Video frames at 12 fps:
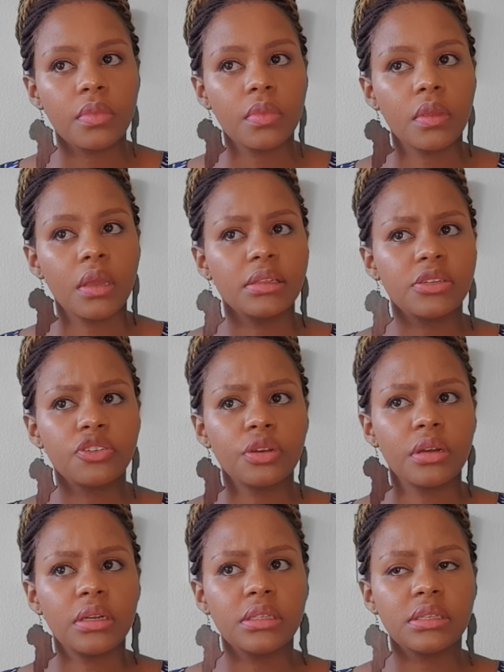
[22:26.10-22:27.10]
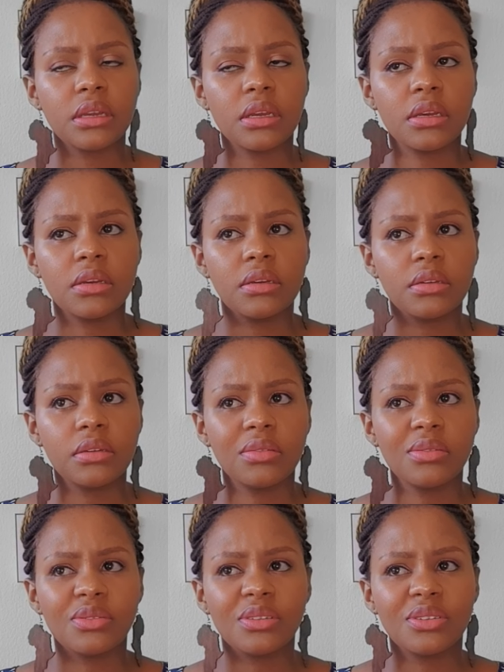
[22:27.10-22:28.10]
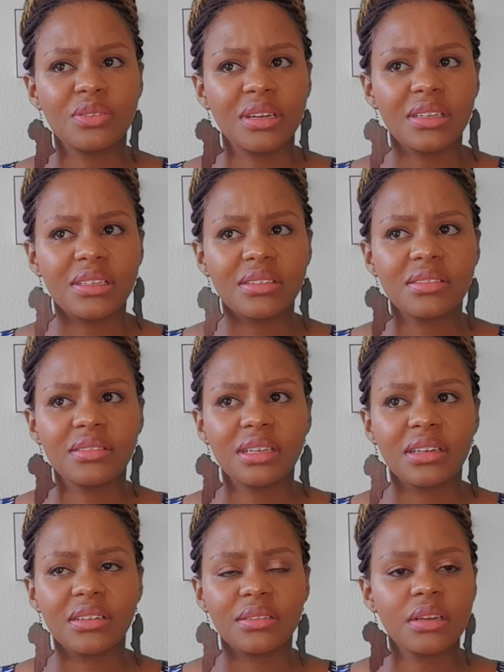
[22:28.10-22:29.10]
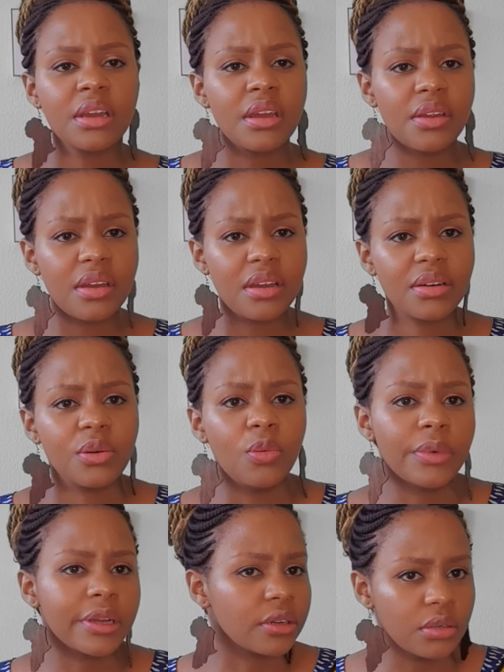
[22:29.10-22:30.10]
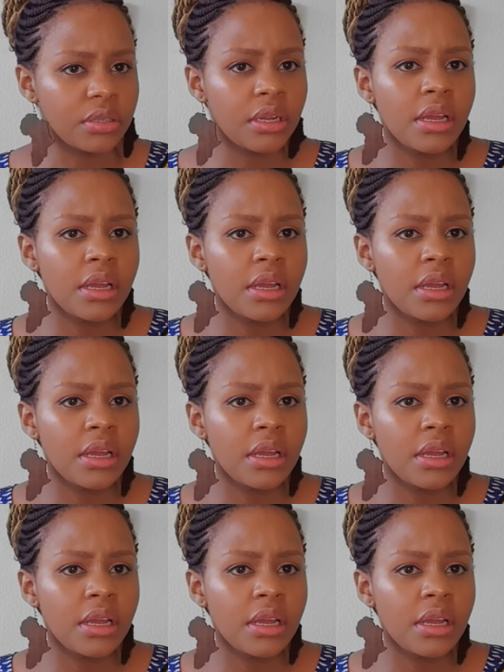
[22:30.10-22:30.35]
health insurance, you also need to get the, oh my God,